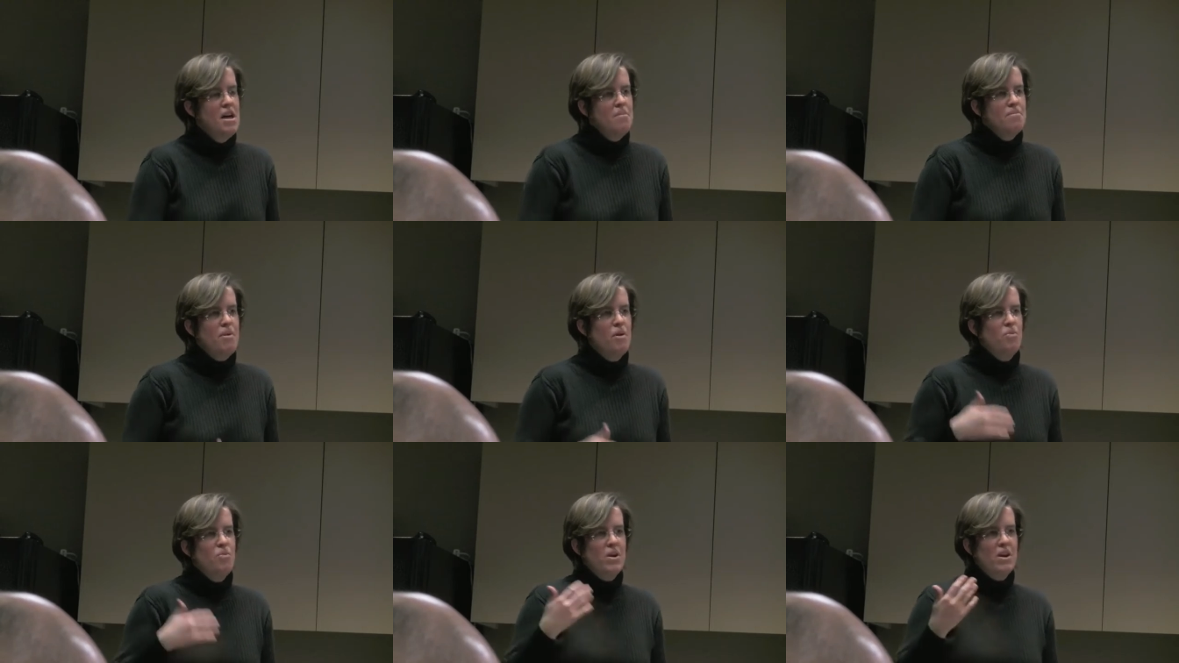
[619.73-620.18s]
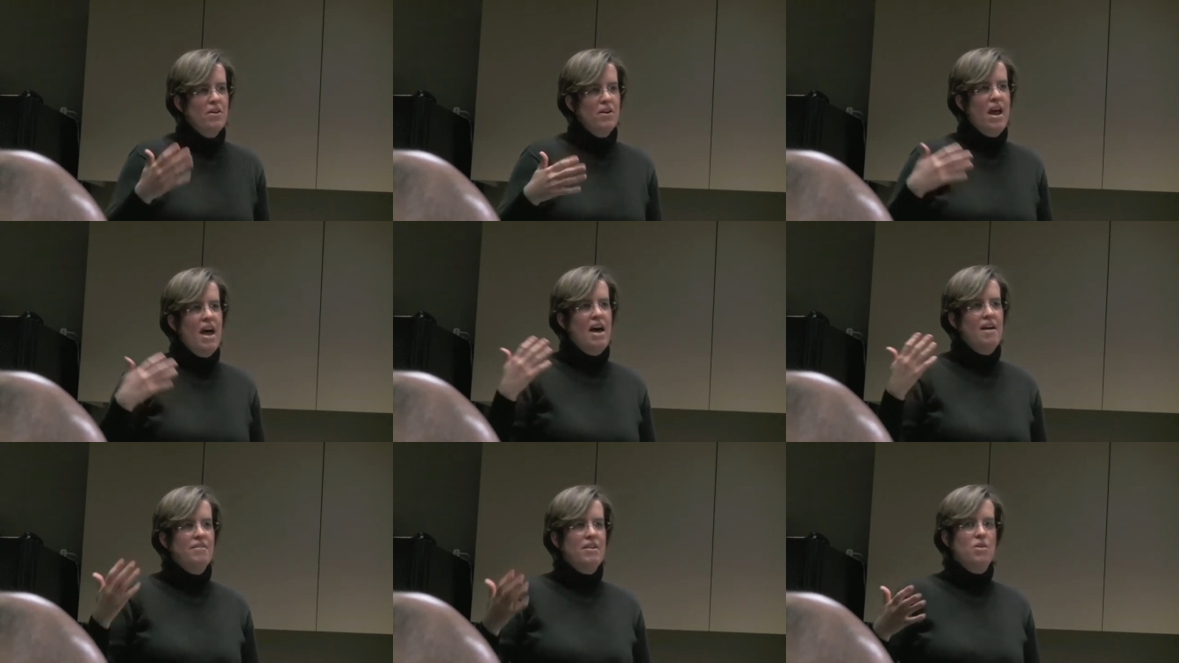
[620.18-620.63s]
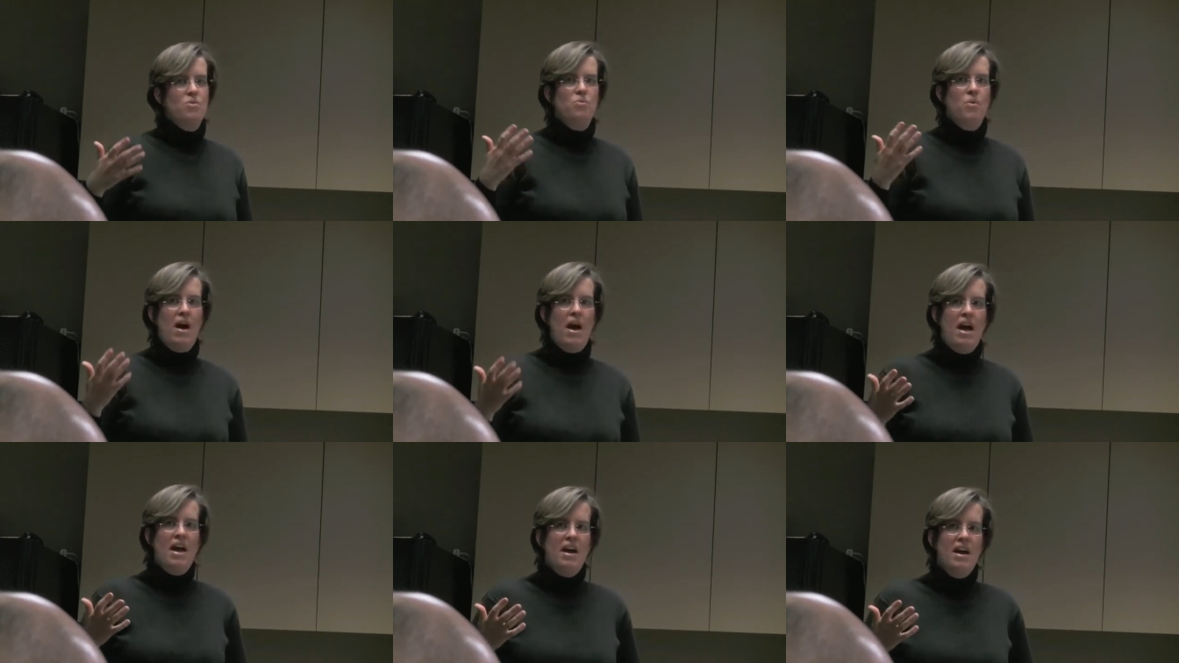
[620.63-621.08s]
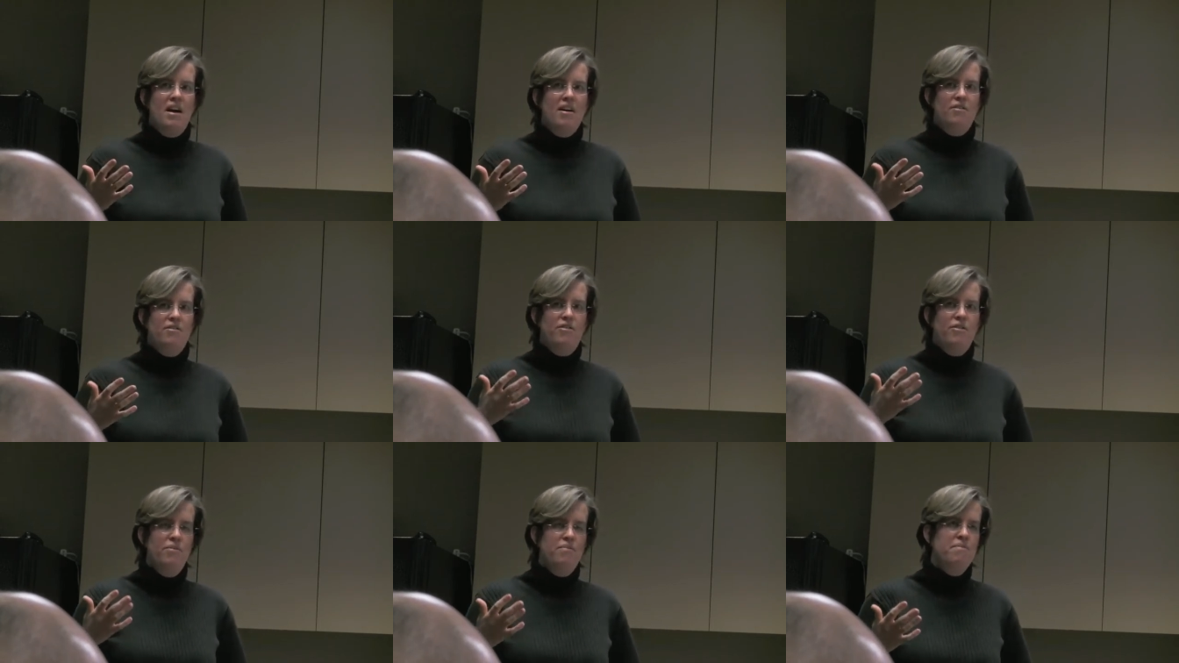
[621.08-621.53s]
But we don't have any way
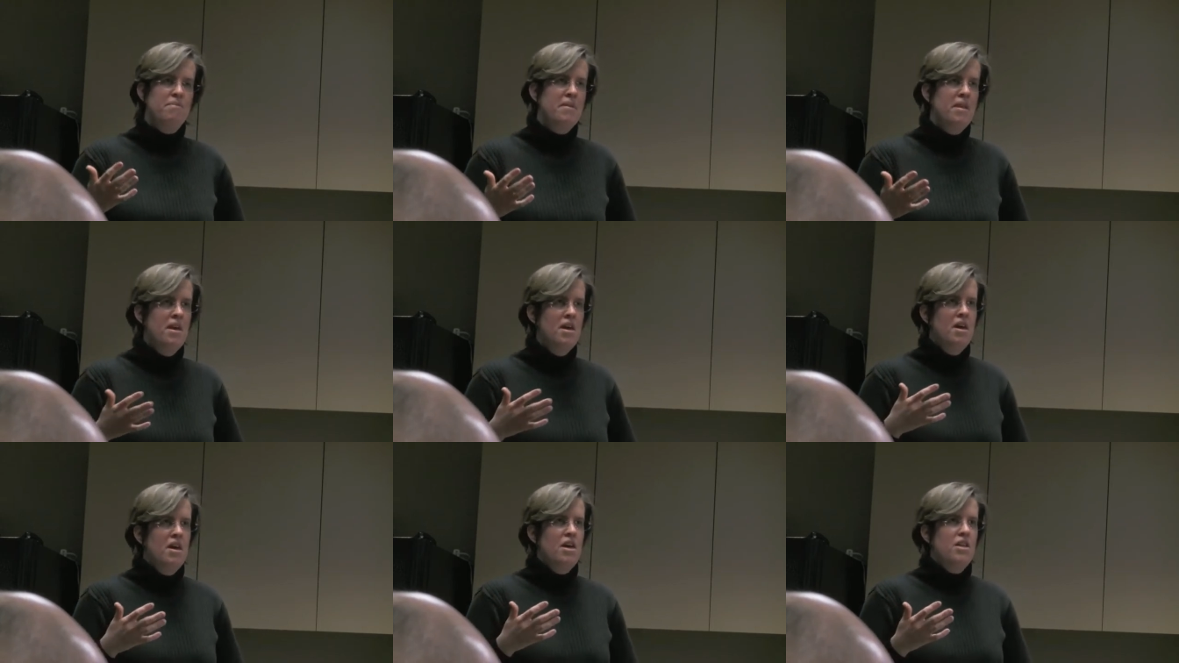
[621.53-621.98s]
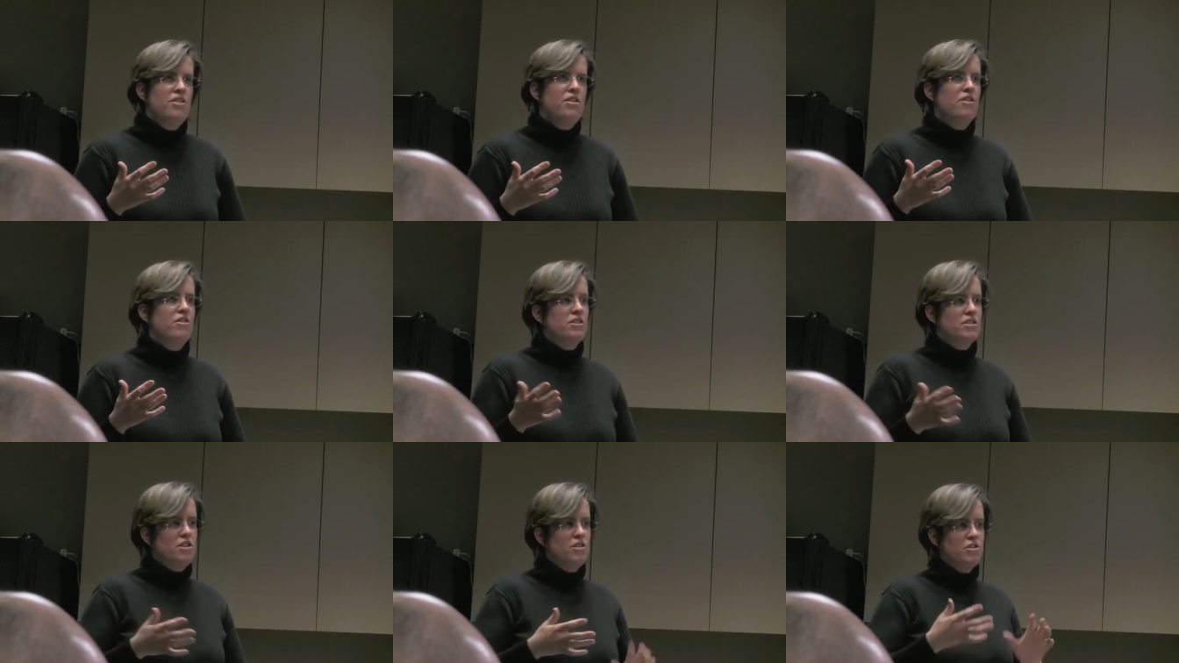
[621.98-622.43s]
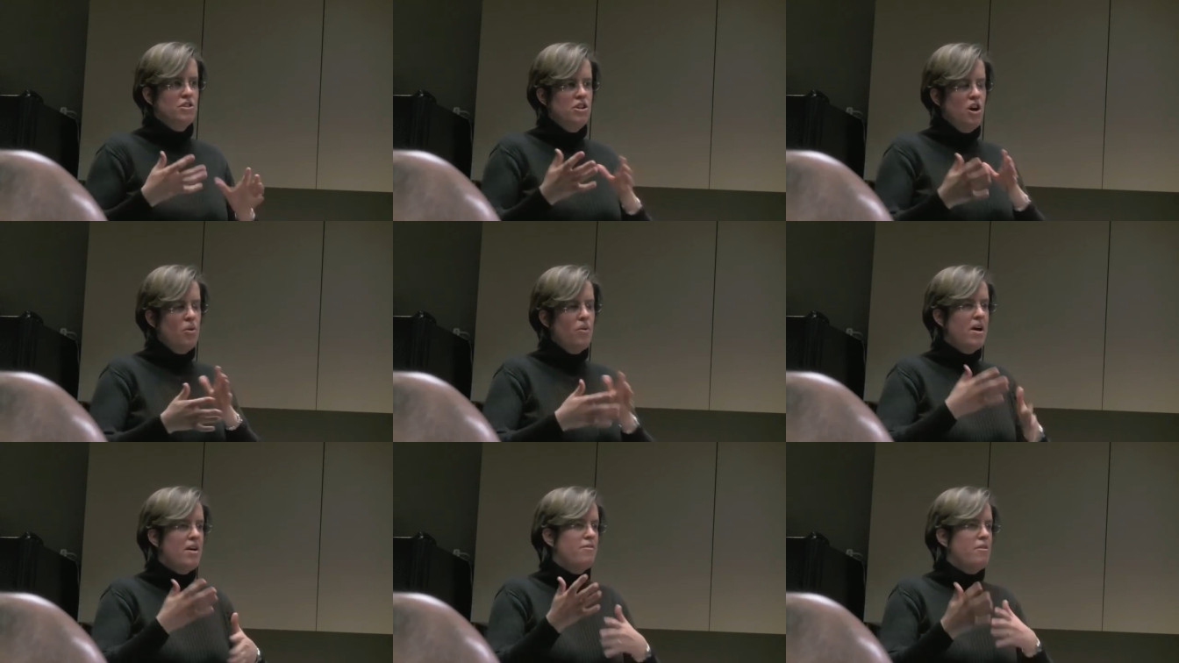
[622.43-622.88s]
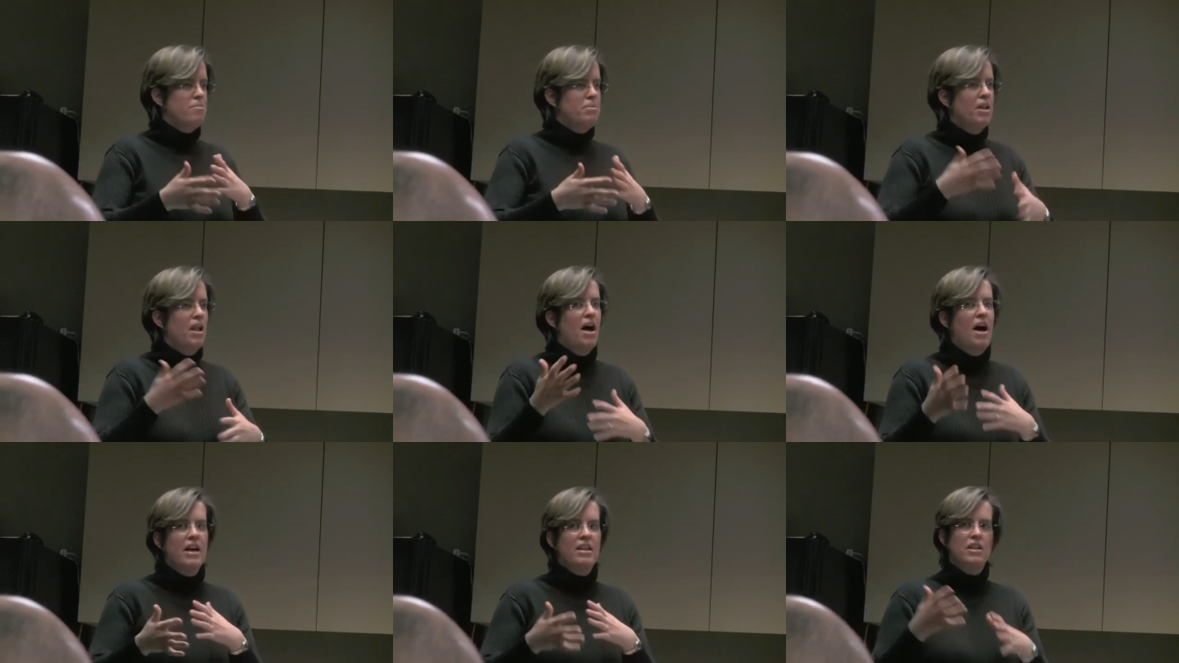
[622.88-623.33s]
of, there, there's no way of
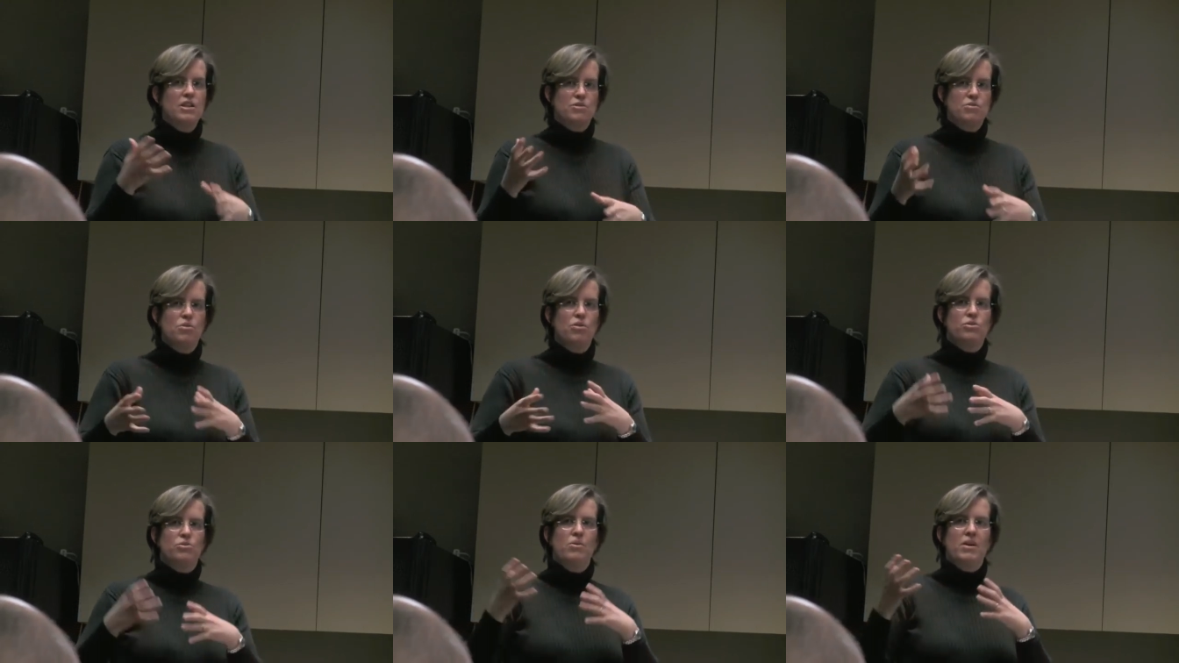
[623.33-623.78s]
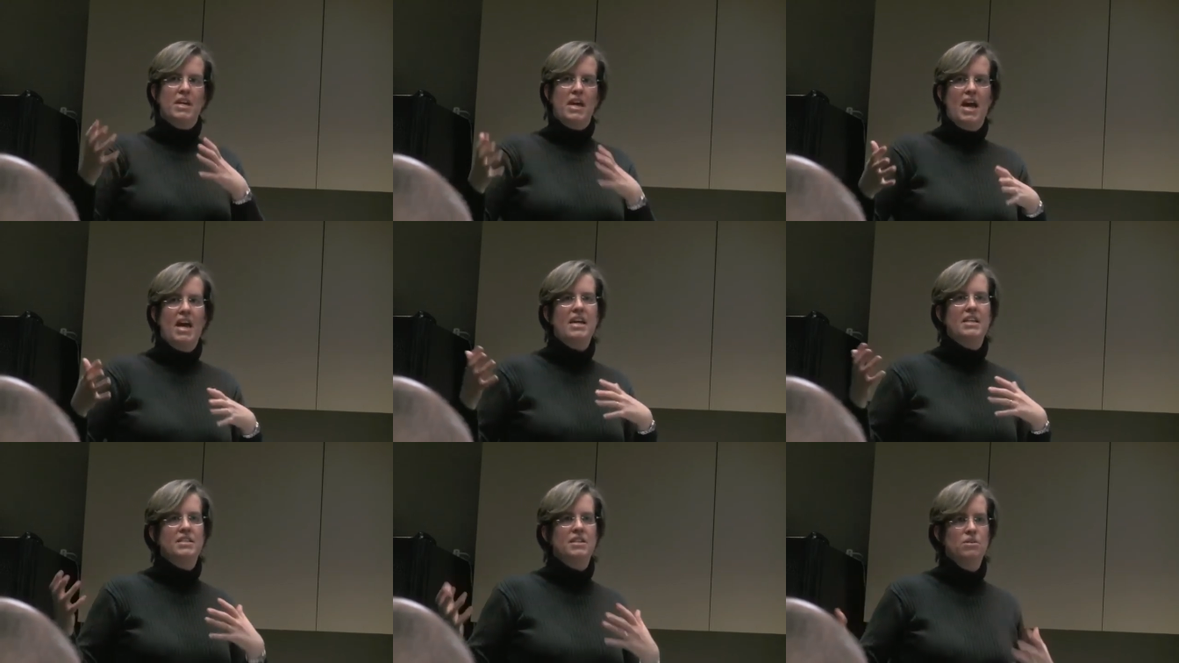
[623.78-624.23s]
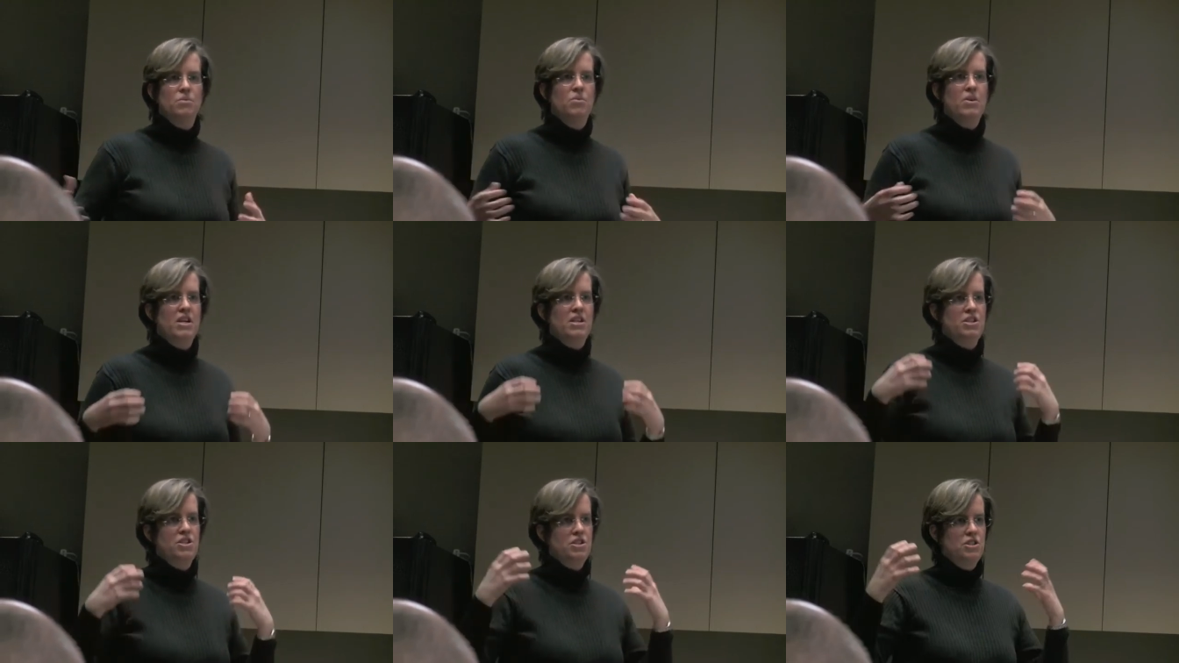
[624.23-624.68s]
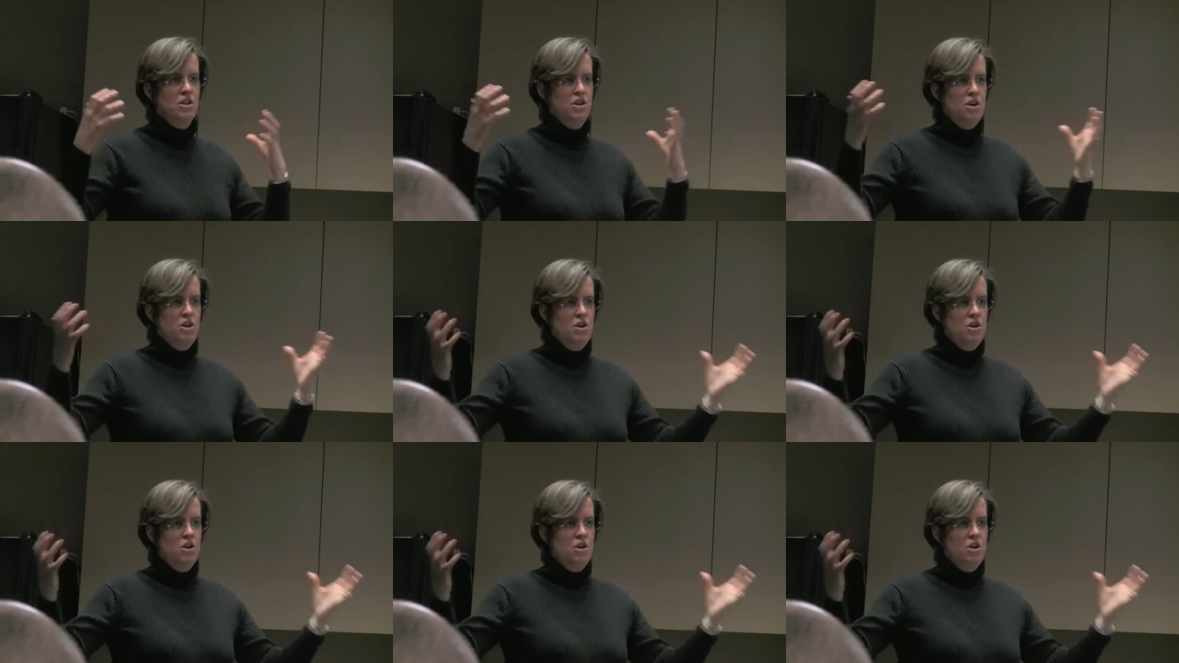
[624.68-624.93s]
applying this rule to a case in which